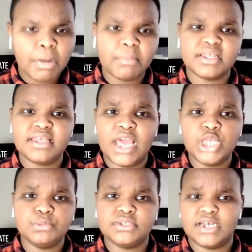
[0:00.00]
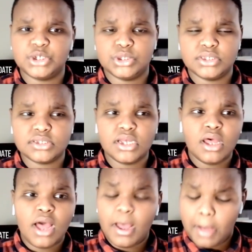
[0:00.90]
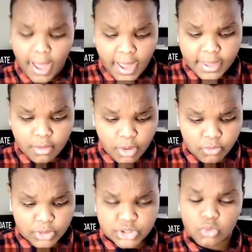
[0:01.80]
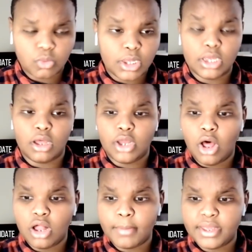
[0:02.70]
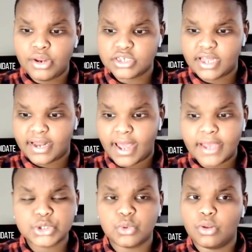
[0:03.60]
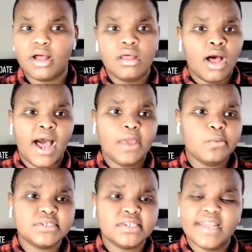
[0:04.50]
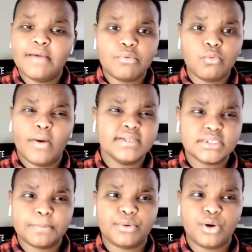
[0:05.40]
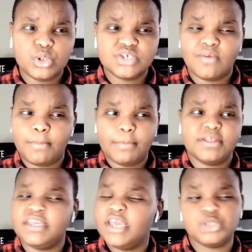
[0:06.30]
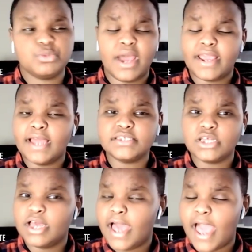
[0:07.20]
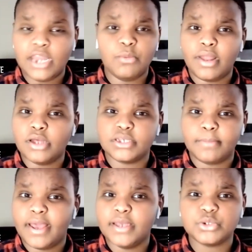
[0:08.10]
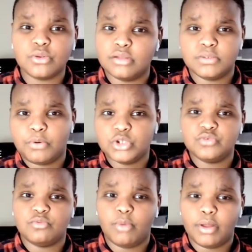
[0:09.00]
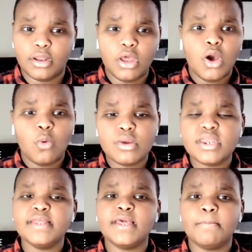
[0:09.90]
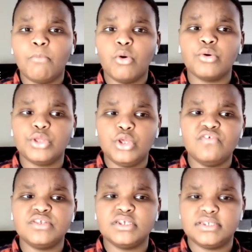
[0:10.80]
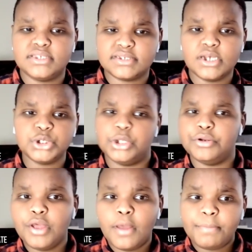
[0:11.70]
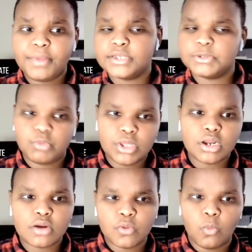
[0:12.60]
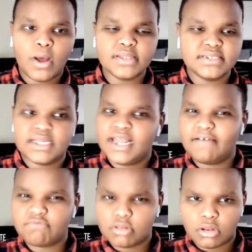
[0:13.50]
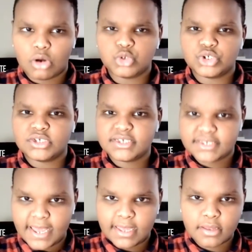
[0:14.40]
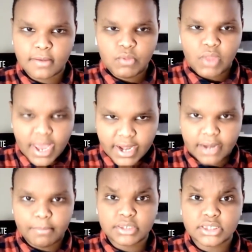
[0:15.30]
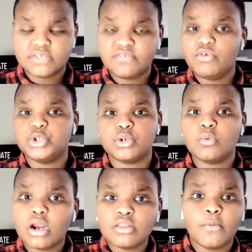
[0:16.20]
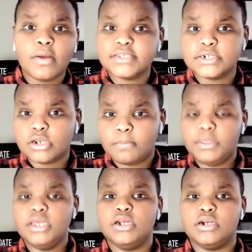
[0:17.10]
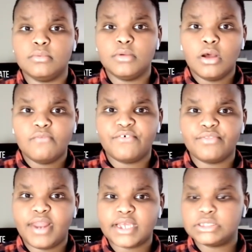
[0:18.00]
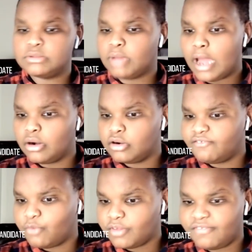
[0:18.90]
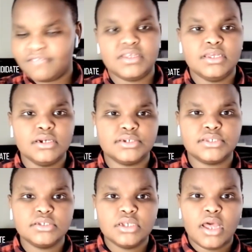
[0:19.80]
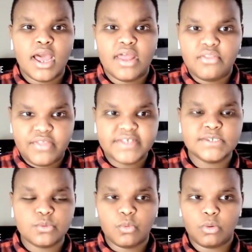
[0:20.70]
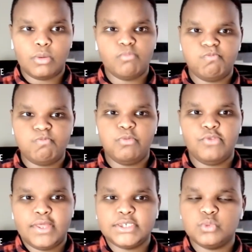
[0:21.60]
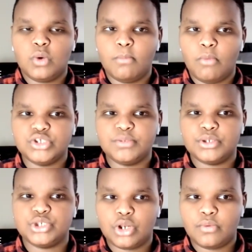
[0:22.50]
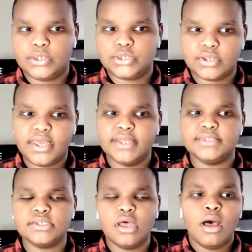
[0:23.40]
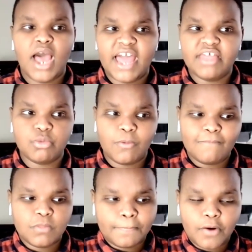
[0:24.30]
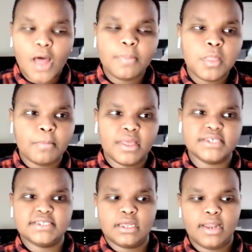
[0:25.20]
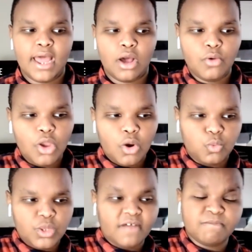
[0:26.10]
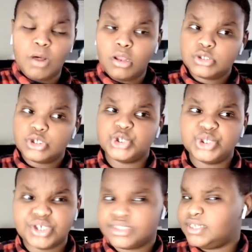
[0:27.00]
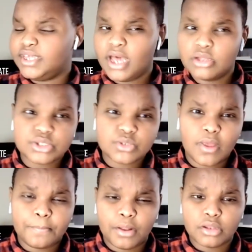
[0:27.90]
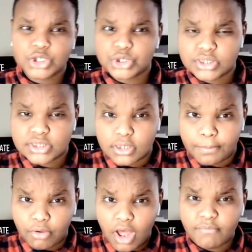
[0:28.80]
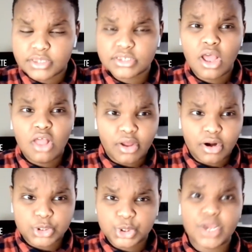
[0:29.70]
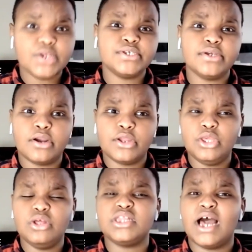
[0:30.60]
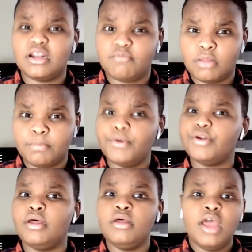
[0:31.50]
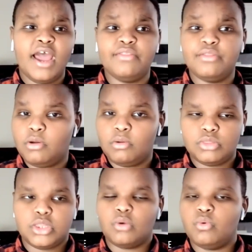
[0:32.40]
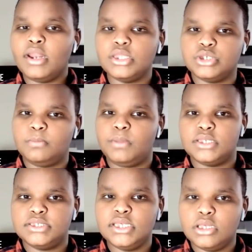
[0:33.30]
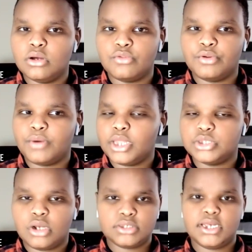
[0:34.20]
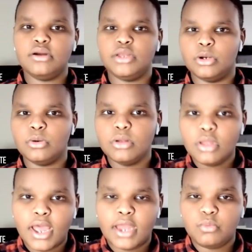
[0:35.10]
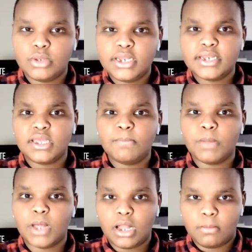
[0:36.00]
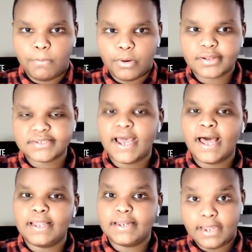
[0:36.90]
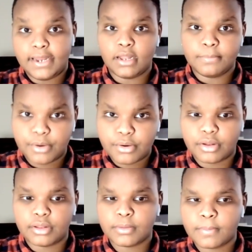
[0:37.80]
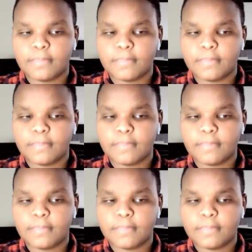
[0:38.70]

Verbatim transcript: public engagement sessions. I uh, in all of my years at high school, I was never once approached for a public engagement. I can't tell you anyone else in my high school that was approached for one. We need to get more used to the discussion because we are the ones that have the largest stake in Edmonton's future. We are the ones that are going to be here for the next, I don't know, 40, 50 years. And this is this is where most of us are going to raise our kids. And the problem is, is that now we have politicians on city council, we have politicians in the province that are chasing our youth out of Alberta and they're running to BC or they're running to Ontario. And we need to keep Alberta talent in Alberta.